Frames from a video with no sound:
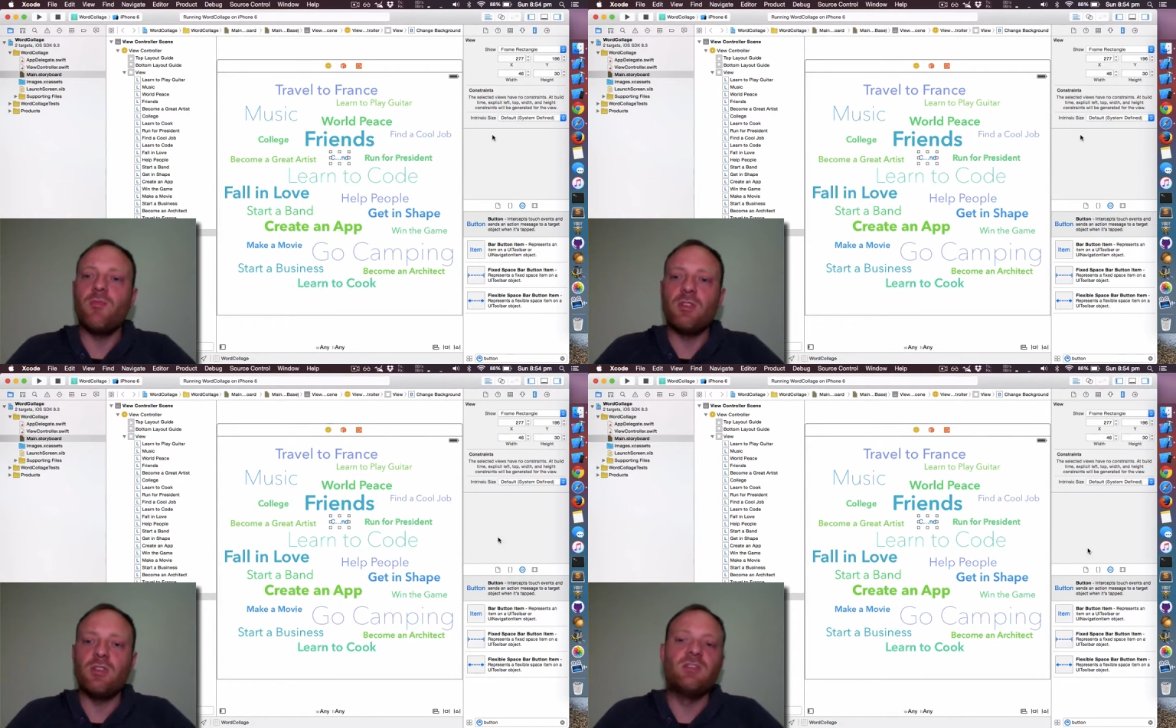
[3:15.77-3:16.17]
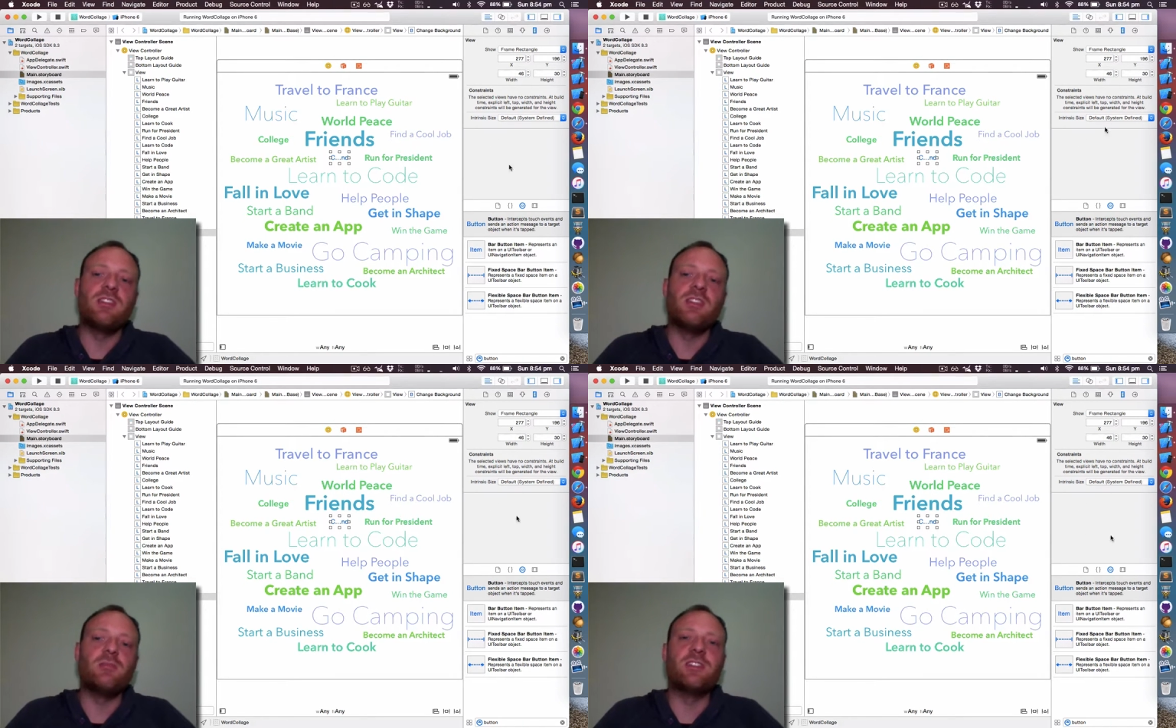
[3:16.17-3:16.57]
you'd see
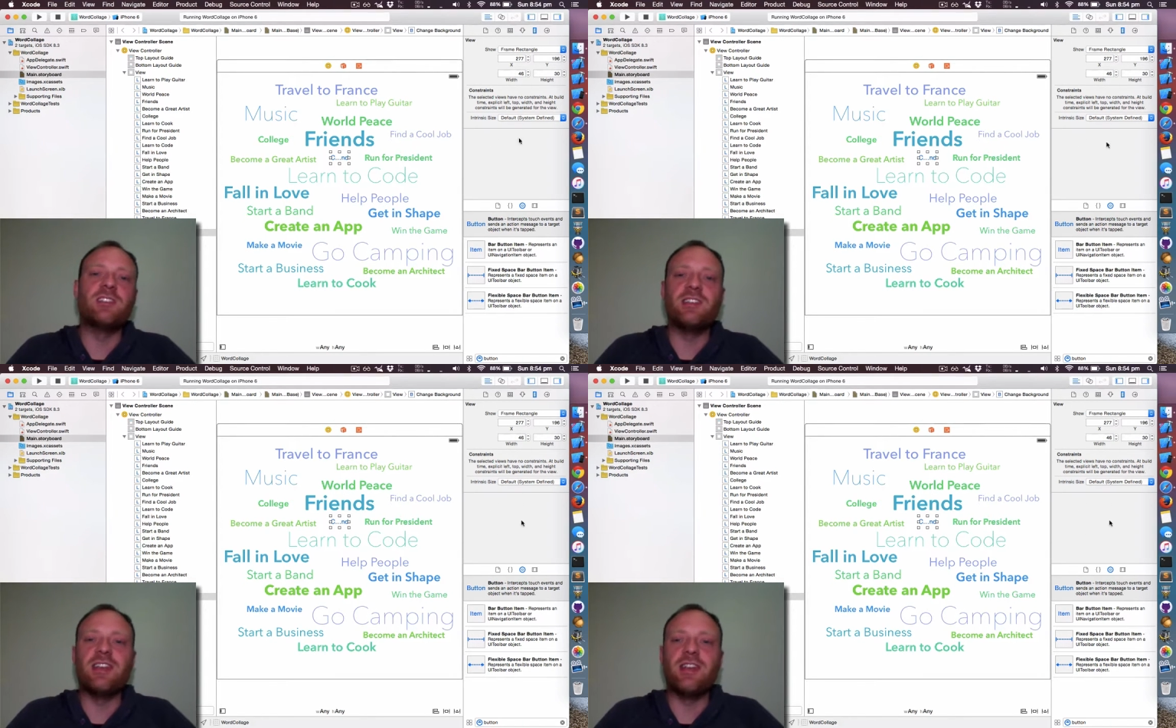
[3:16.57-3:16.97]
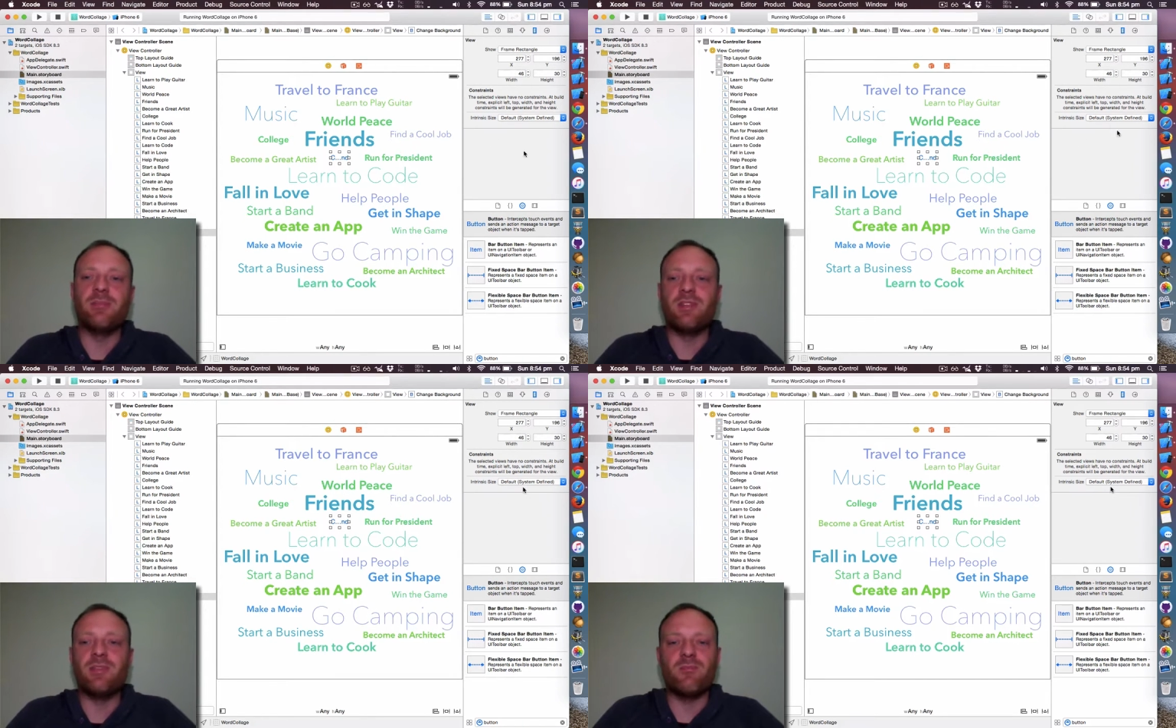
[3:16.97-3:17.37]
them listed here
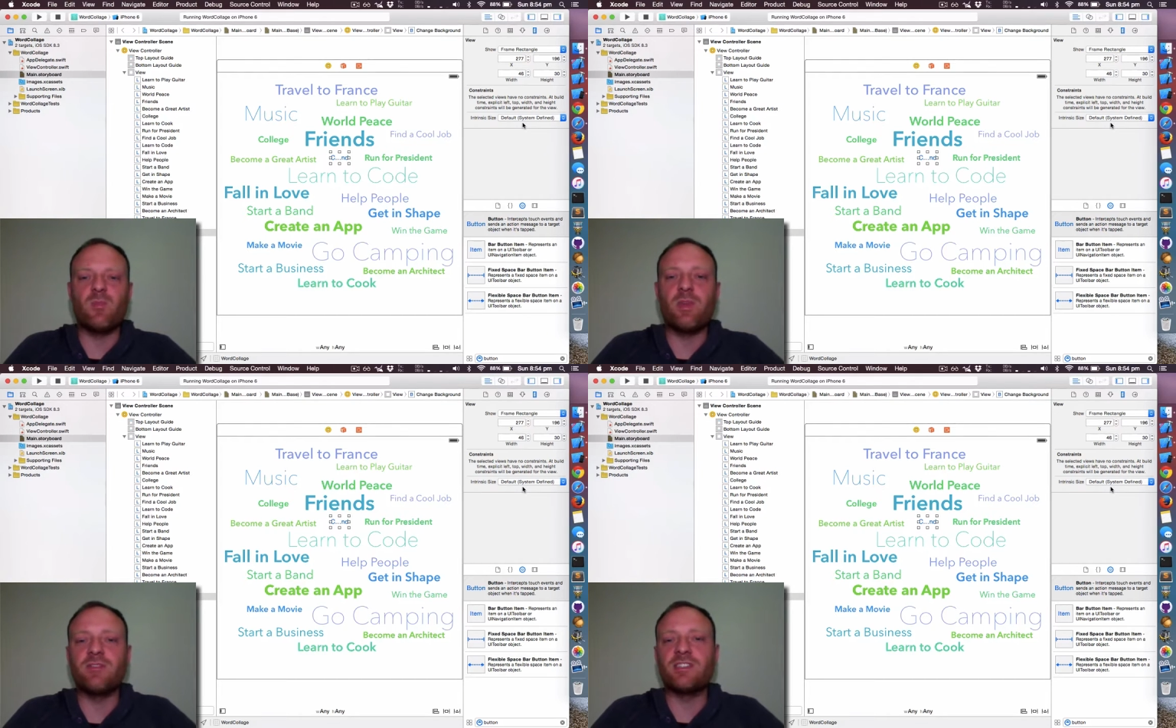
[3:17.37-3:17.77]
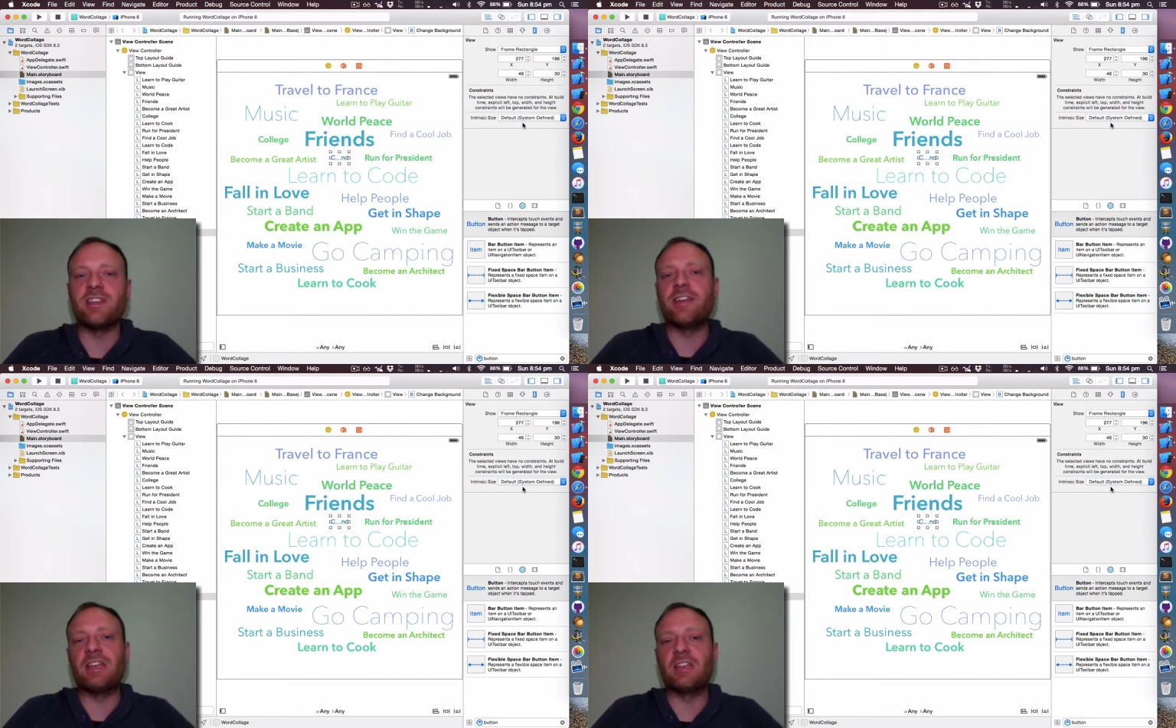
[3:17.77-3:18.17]
but we haven't set
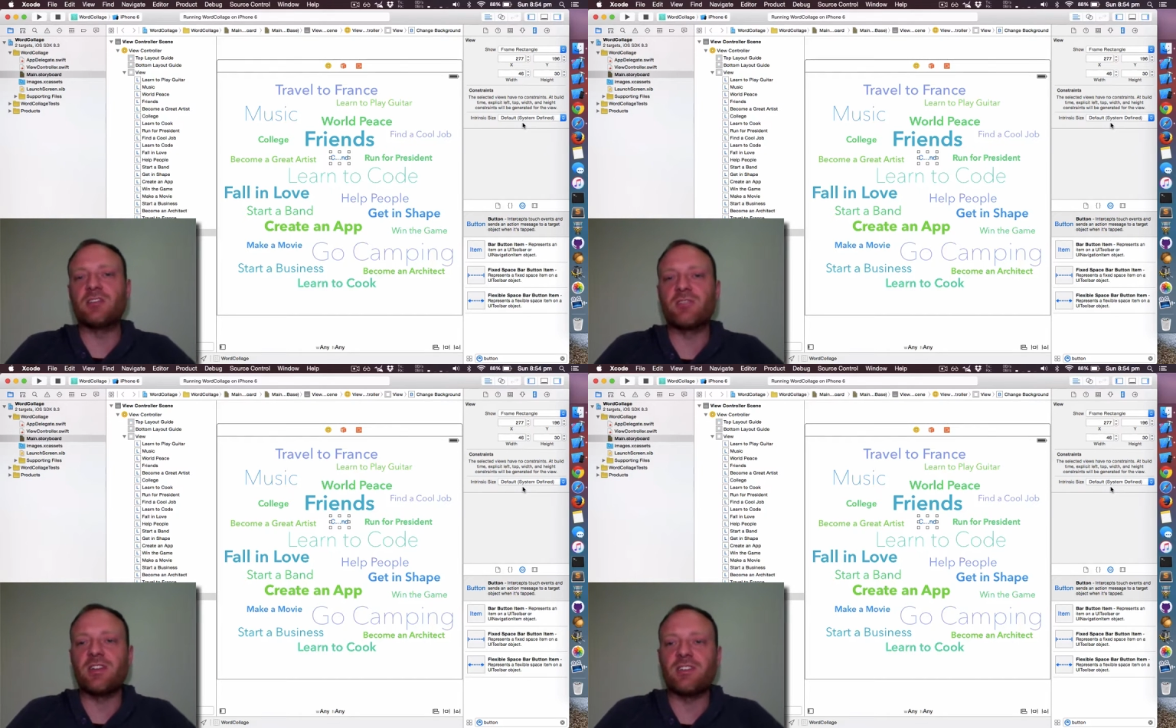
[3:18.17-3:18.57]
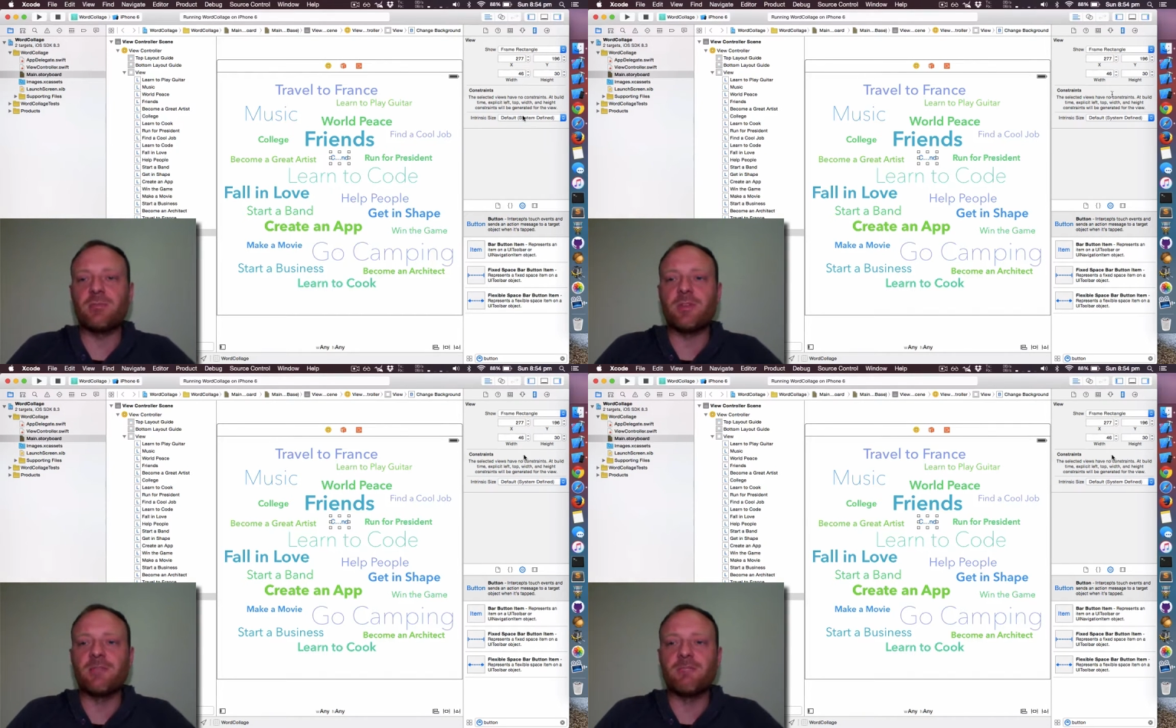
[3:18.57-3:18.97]
any constraints up yet.